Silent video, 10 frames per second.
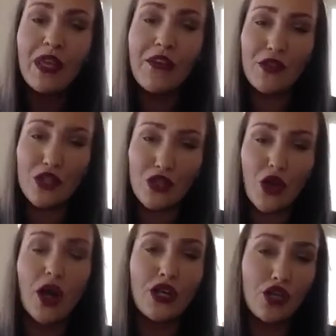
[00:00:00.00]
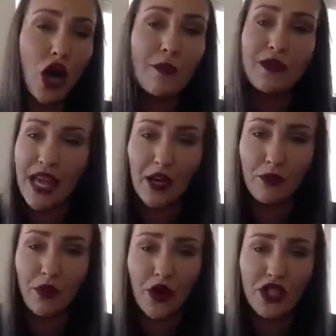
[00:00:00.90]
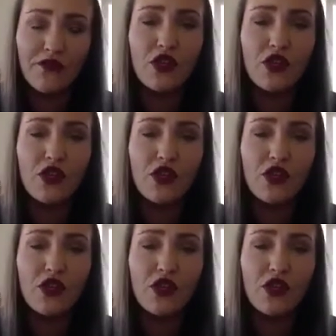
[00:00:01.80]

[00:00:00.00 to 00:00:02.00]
if it's not a top-down approach.